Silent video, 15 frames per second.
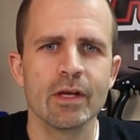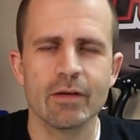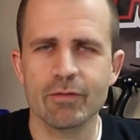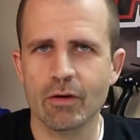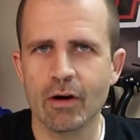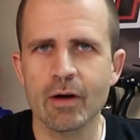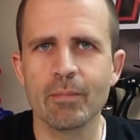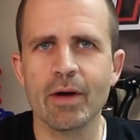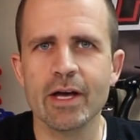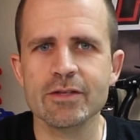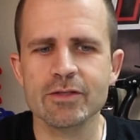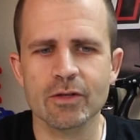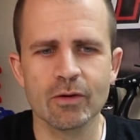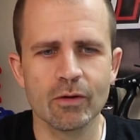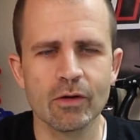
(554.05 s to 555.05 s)
if you're on a
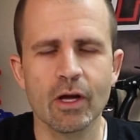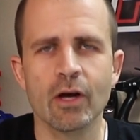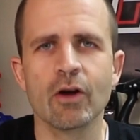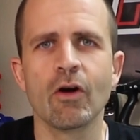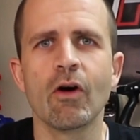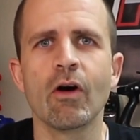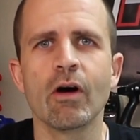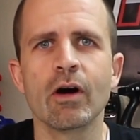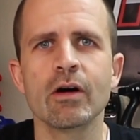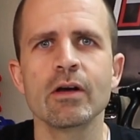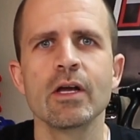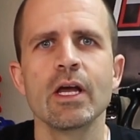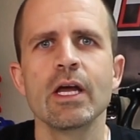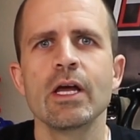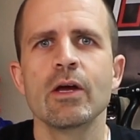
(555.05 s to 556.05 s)
bicycle, a
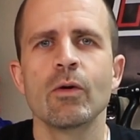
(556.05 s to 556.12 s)
car,